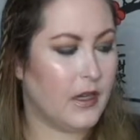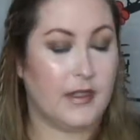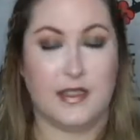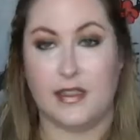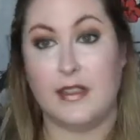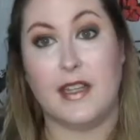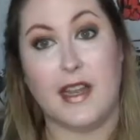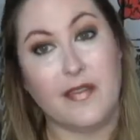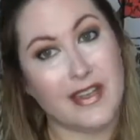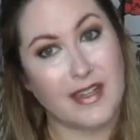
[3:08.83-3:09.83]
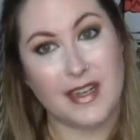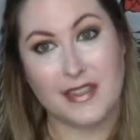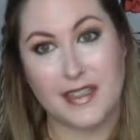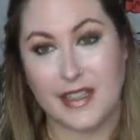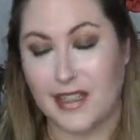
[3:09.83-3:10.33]
this is a
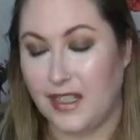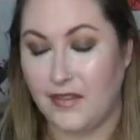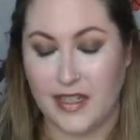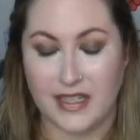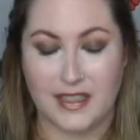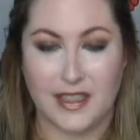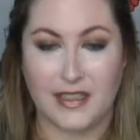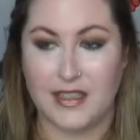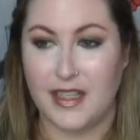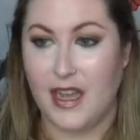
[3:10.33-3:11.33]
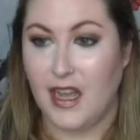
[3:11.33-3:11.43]
fantastic evening scent.